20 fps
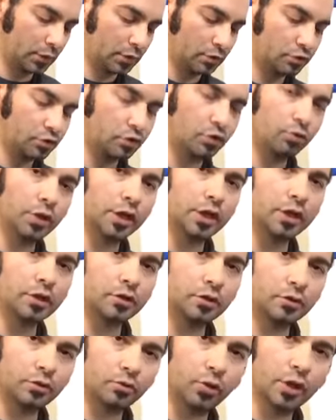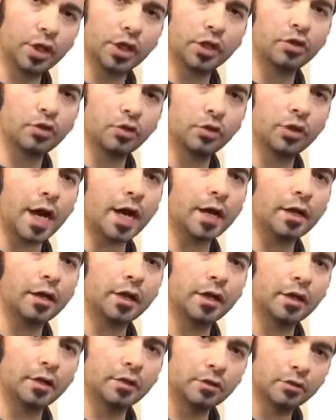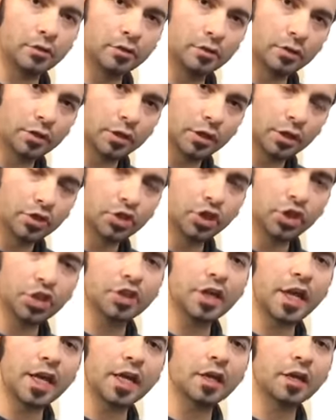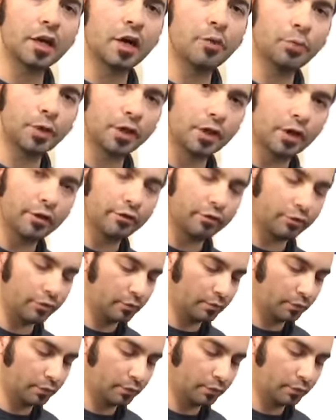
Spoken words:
So we can do that and just shake it up enough,